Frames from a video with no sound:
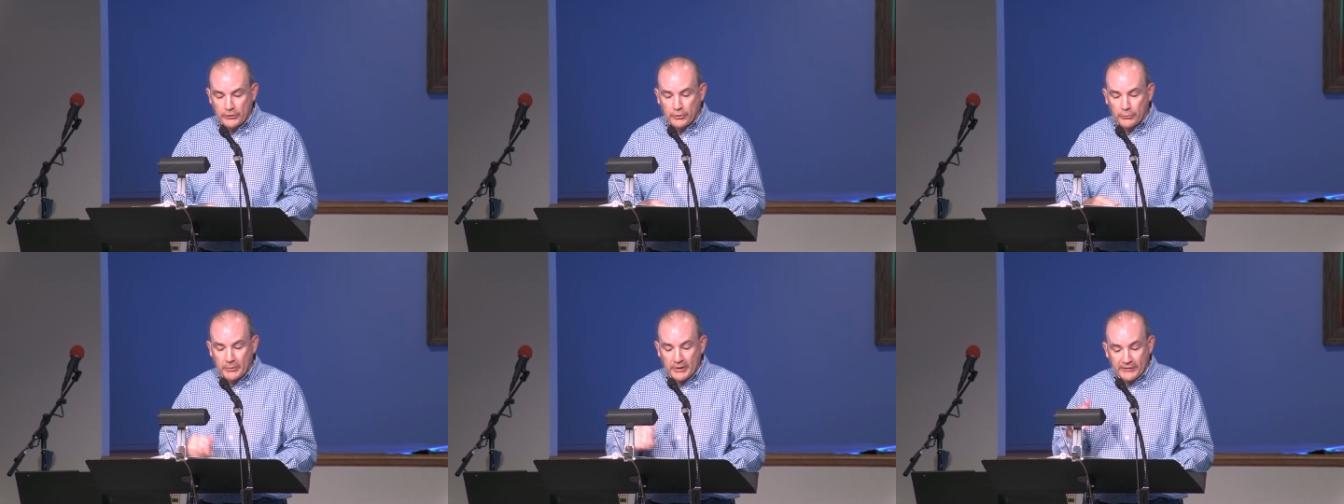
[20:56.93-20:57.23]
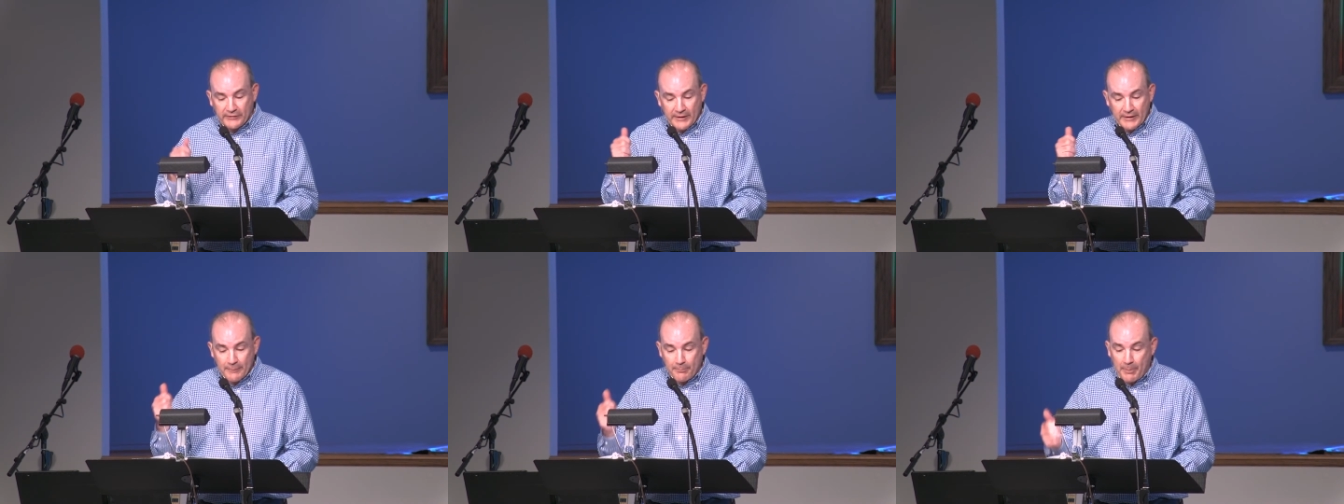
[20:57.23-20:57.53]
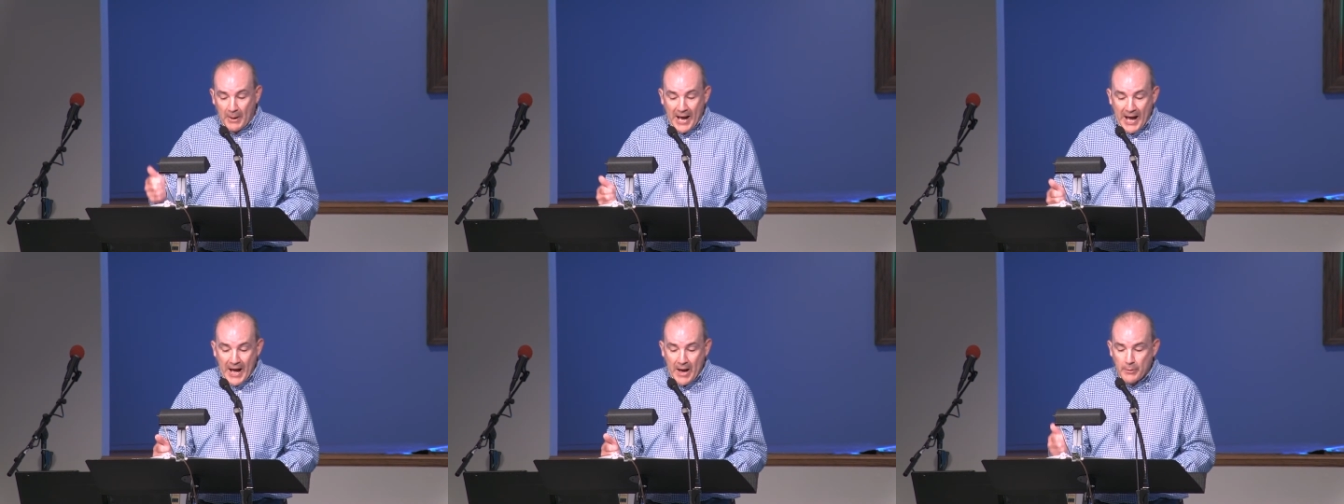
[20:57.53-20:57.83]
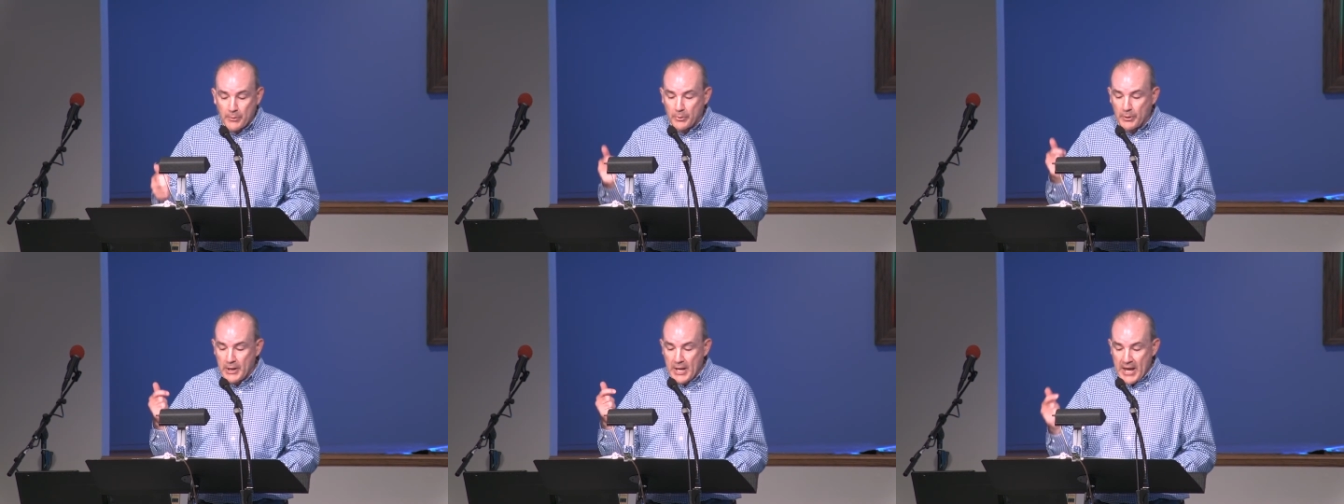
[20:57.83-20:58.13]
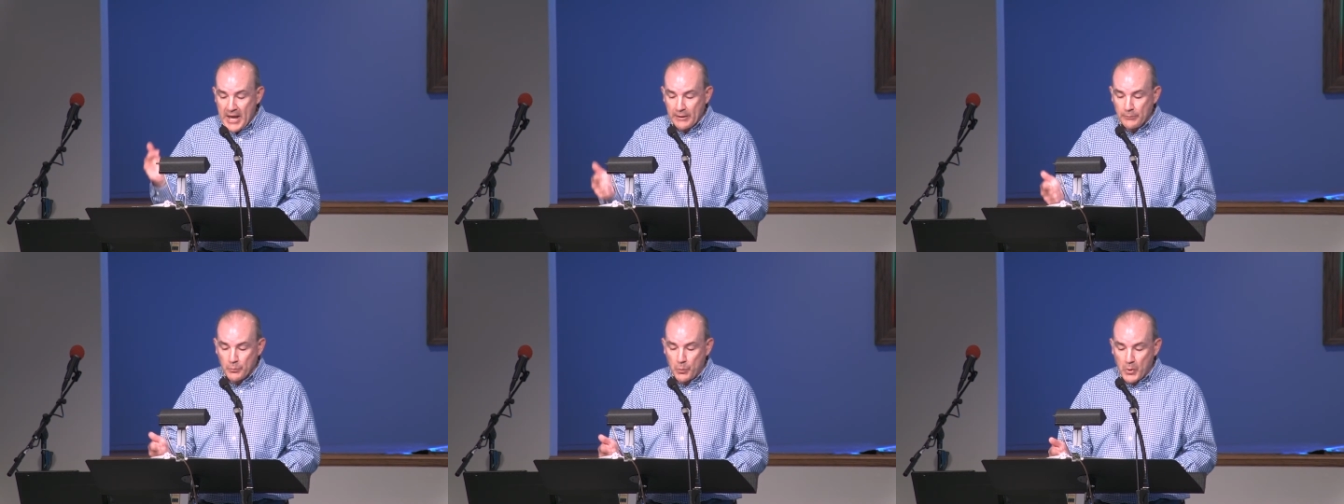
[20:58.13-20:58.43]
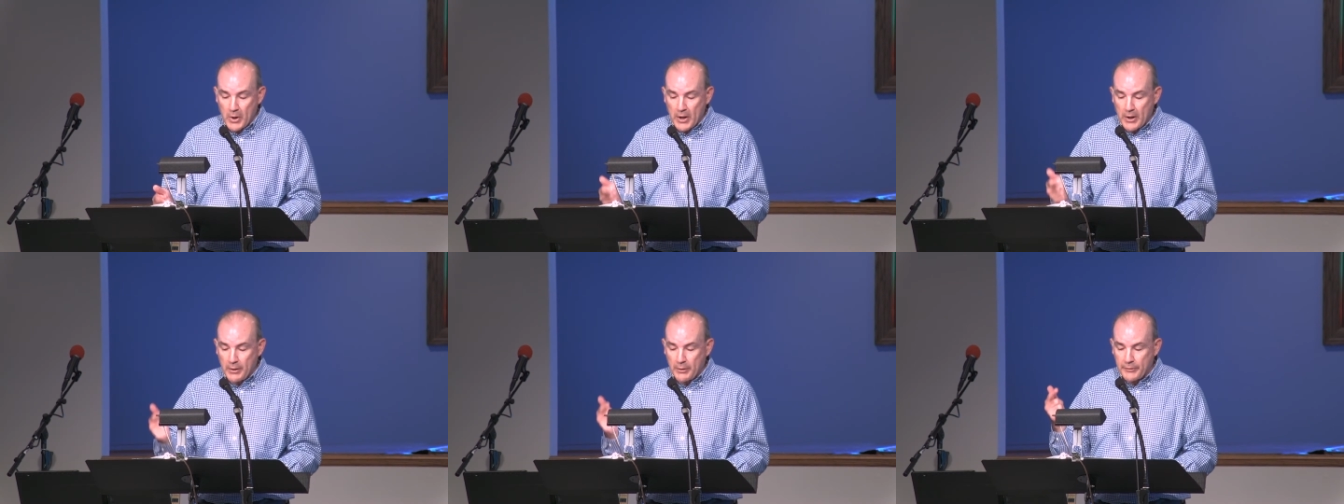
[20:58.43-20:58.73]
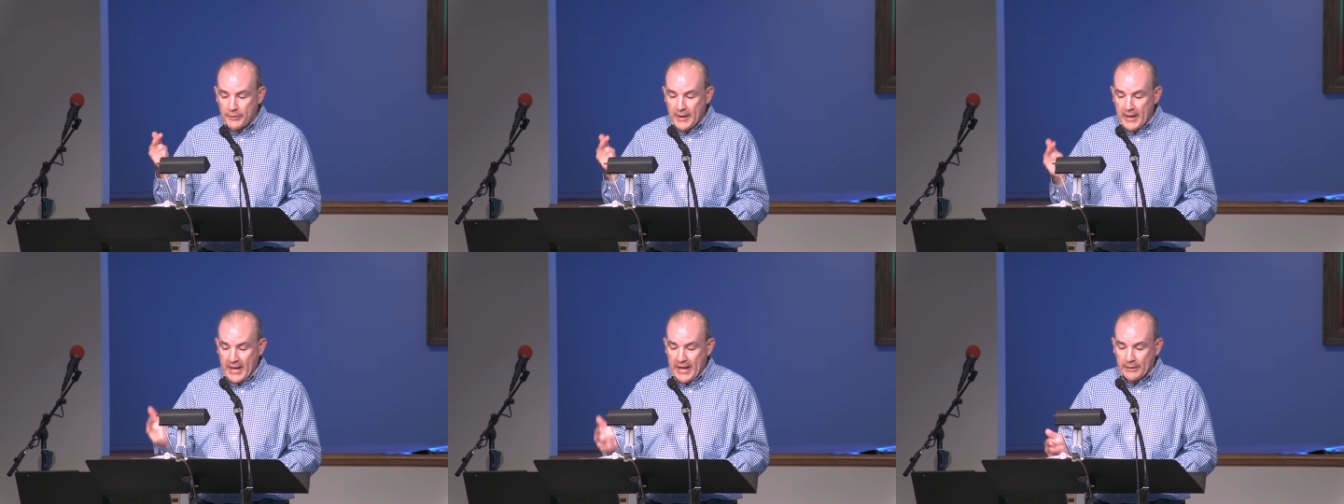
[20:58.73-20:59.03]
to receive power and
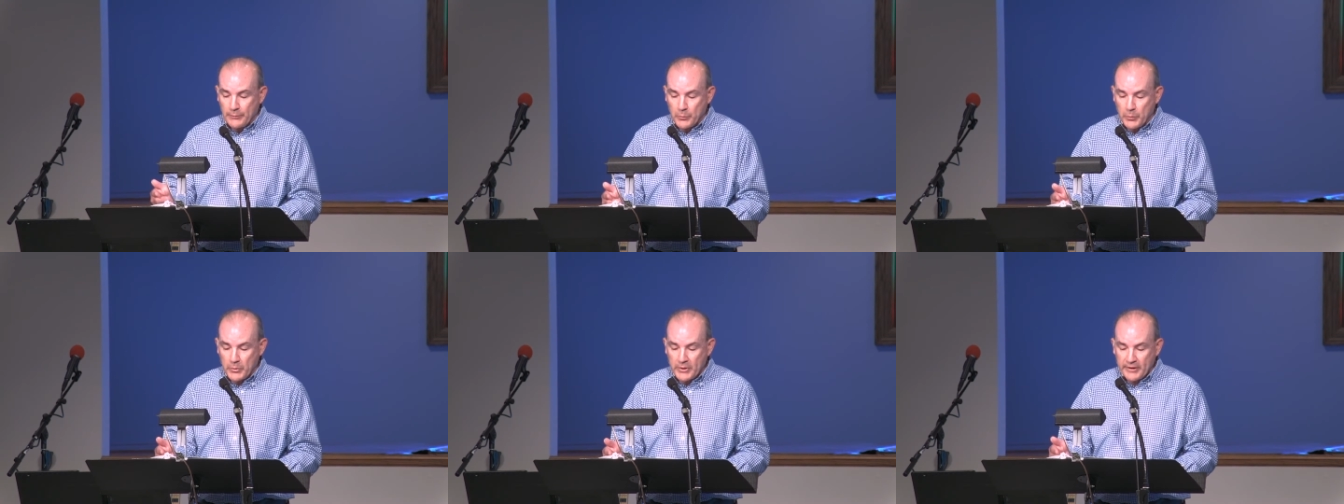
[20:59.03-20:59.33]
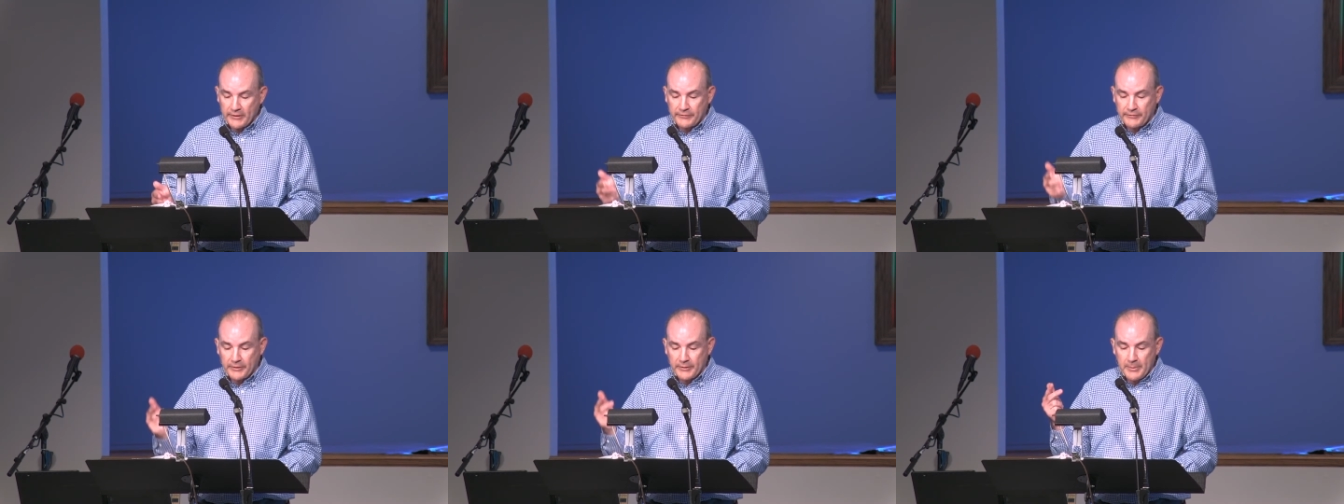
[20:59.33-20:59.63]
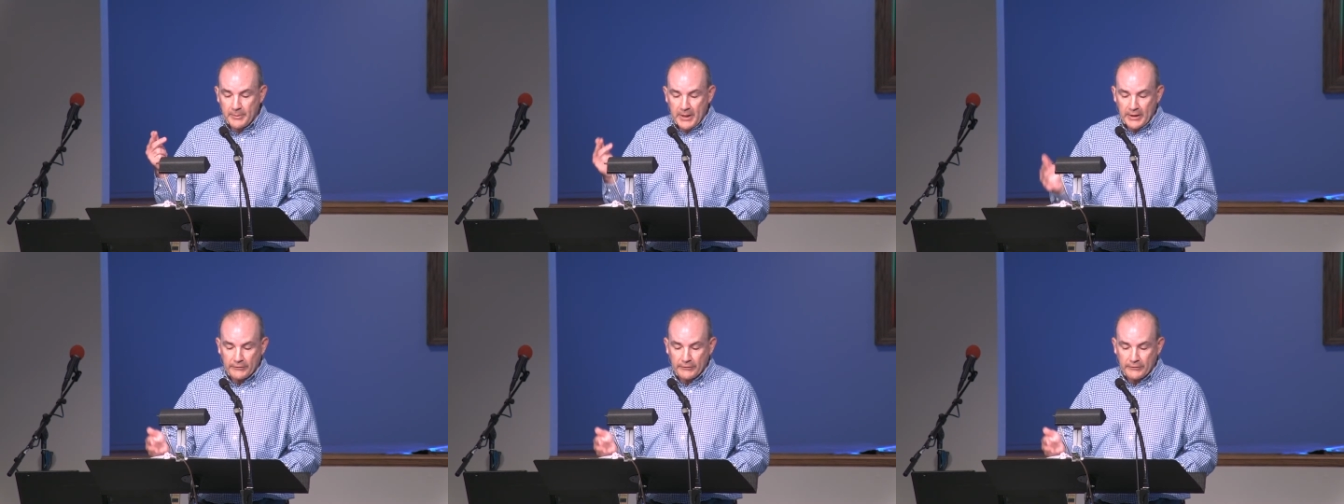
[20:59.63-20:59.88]
wealth and wisdom